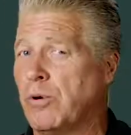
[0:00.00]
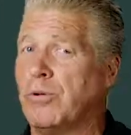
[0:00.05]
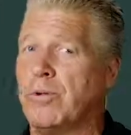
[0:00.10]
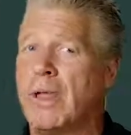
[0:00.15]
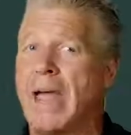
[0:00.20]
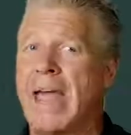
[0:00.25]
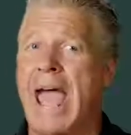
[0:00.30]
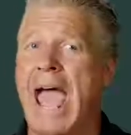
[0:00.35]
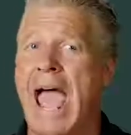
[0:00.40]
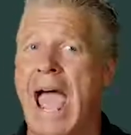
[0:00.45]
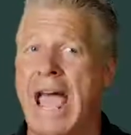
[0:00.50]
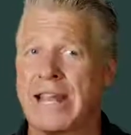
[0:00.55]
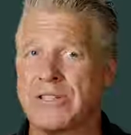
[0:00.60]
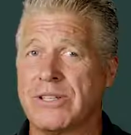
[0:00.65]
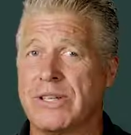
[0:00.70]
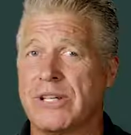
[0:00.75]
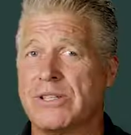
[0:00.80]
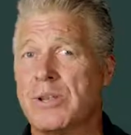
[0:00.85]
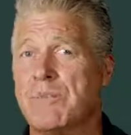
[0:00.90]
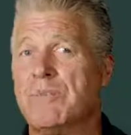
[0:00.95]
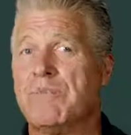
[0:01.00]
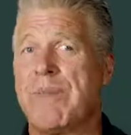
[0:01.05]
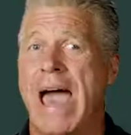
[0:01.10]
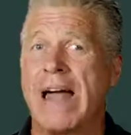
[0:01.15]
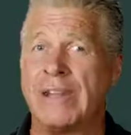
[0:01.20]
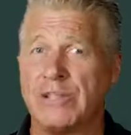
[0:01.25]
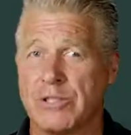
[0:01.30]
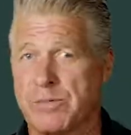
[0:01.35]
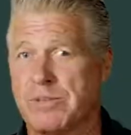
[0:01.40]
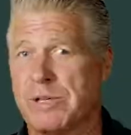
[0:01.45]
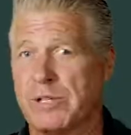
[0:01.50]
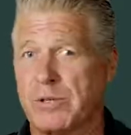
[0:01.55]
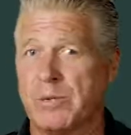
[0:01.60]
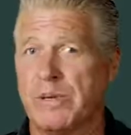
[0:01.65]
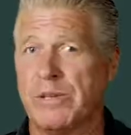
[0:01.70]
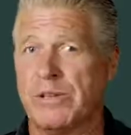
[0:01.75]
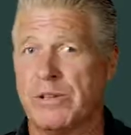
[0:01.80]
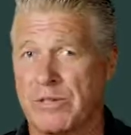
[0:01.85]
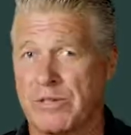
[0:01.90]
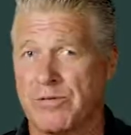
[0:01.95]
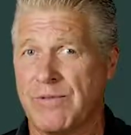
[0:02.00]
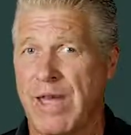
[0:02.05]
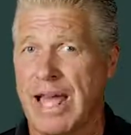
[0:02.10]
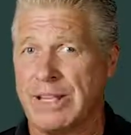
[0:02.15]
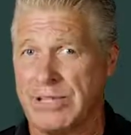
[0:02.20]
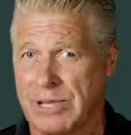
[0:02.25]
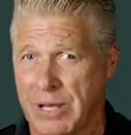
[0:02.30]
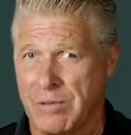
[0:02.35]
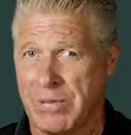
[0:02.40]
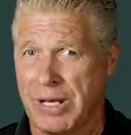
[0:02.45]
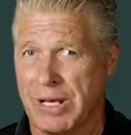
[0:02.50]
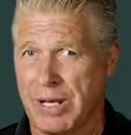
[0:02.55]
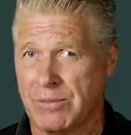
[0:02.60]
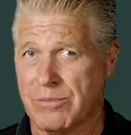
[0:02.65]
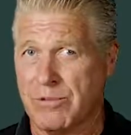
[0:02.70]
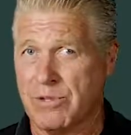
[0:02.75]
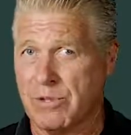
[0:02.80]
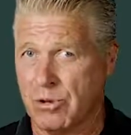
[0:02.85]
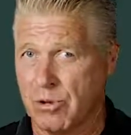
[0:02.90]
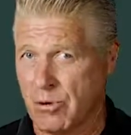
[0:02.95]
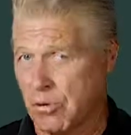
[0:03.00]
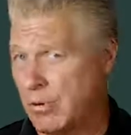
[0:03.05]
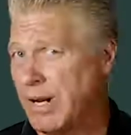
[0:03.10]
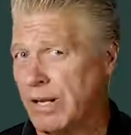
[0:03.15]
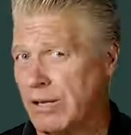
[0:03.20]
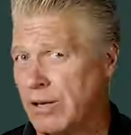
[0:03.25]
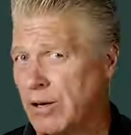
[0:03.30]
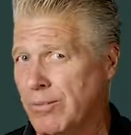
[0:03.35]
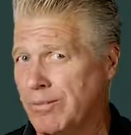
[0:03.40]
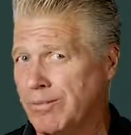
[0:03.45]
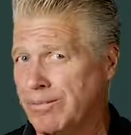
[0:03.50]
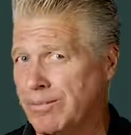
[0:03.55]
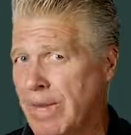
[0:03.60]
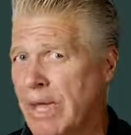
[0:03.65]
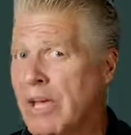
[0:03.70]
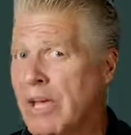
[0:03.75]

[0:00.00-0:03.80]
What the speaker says: Well, actually, it's a balance between those fats that becomes so critical.